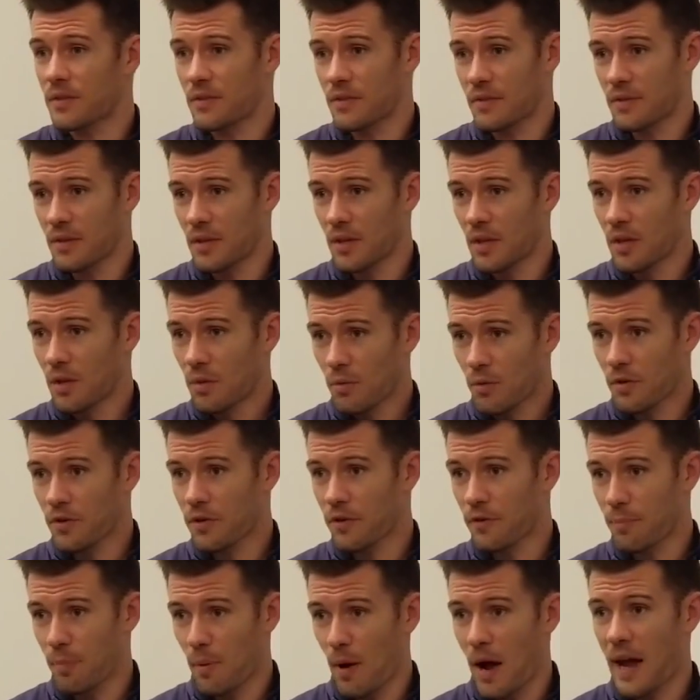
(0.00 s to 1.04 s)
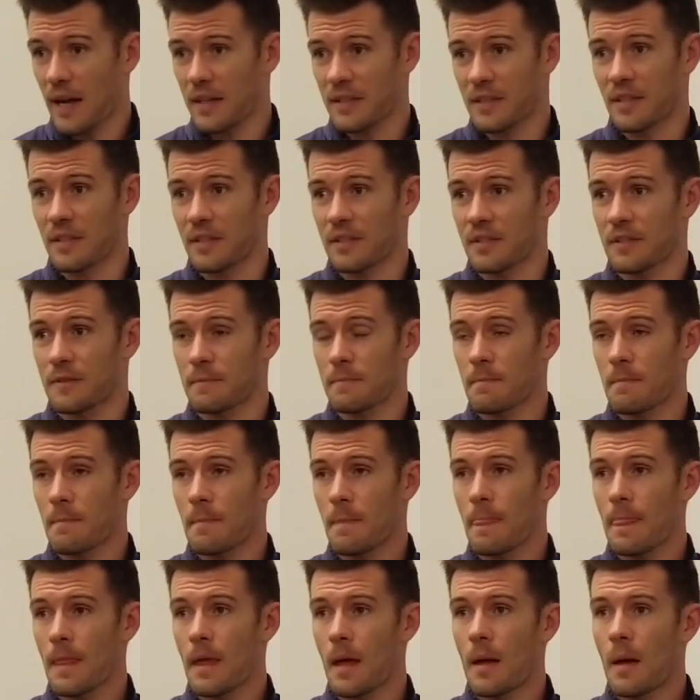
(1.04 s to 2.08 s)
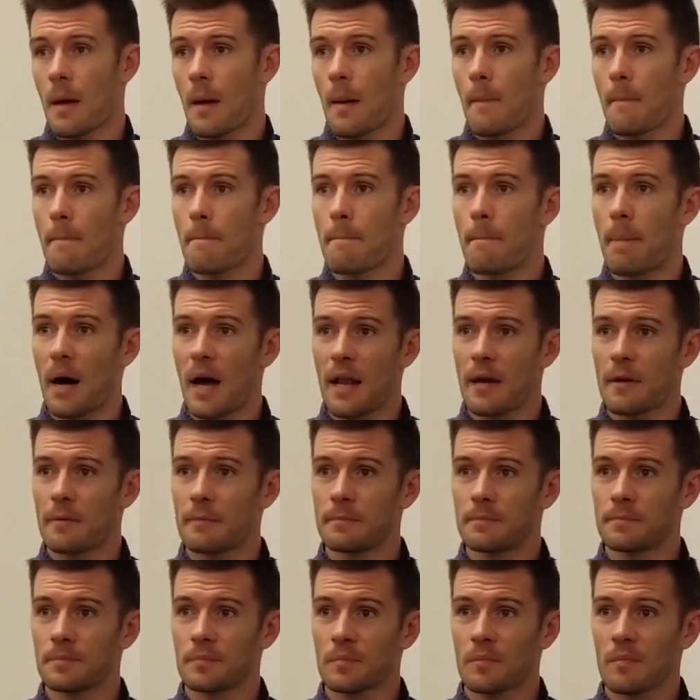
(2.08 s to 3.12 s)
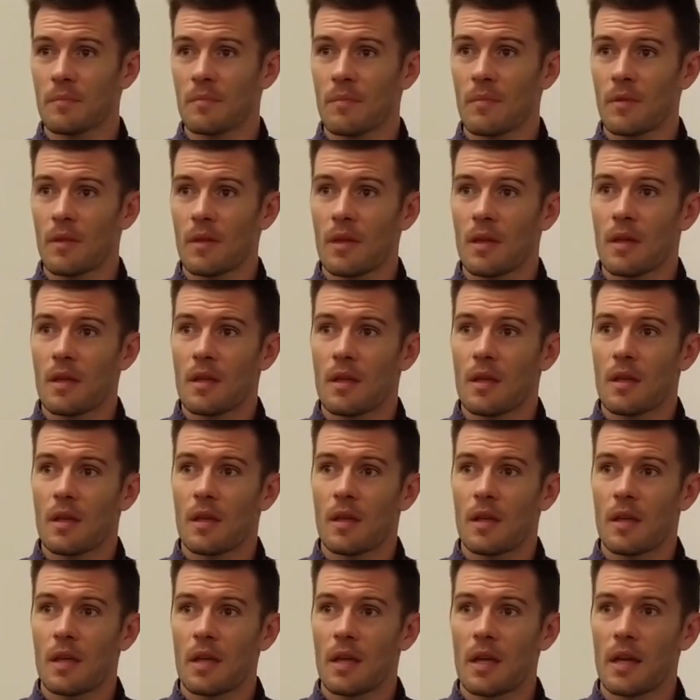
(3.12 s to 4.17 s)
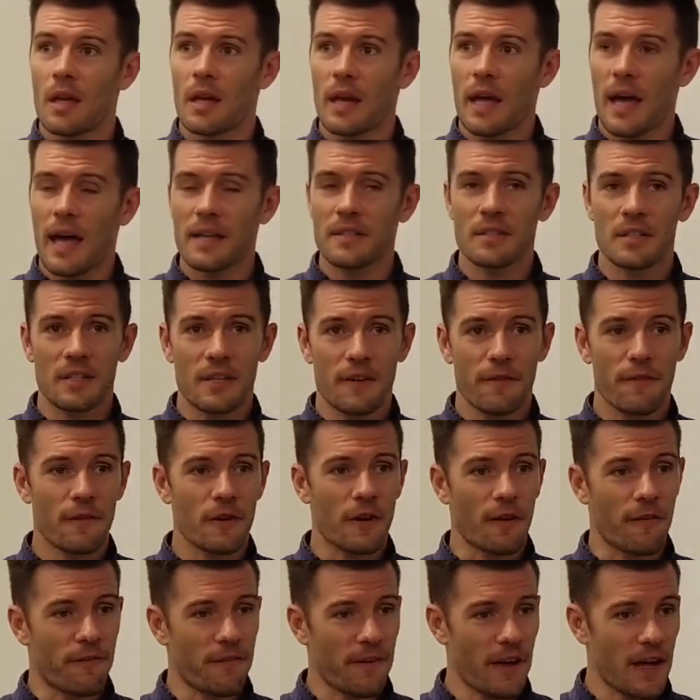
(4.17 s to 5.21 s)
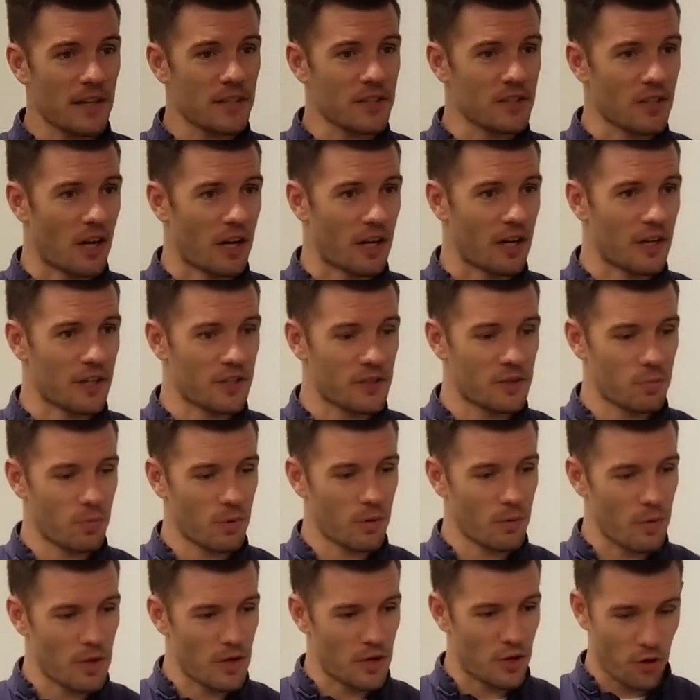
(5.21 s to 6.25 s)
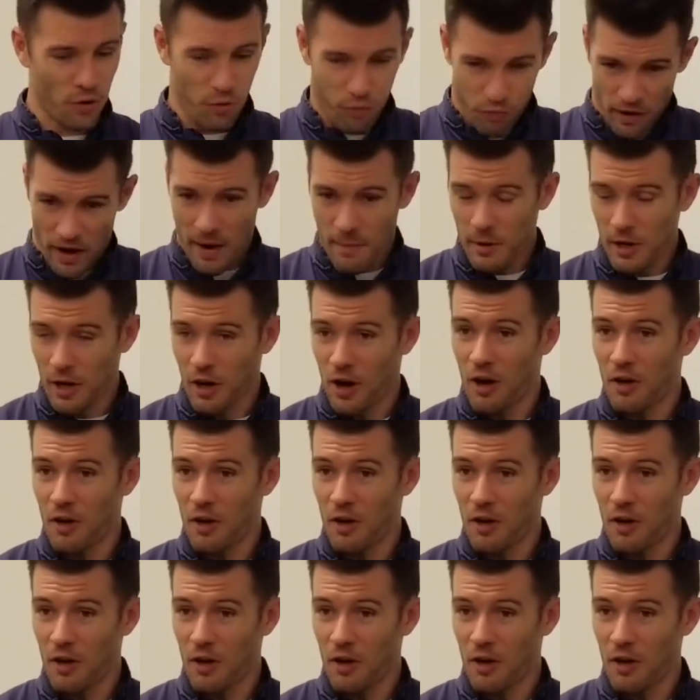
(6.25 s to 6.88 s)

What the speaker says: it has a different effect on us when we cram it all into 2.5 days because this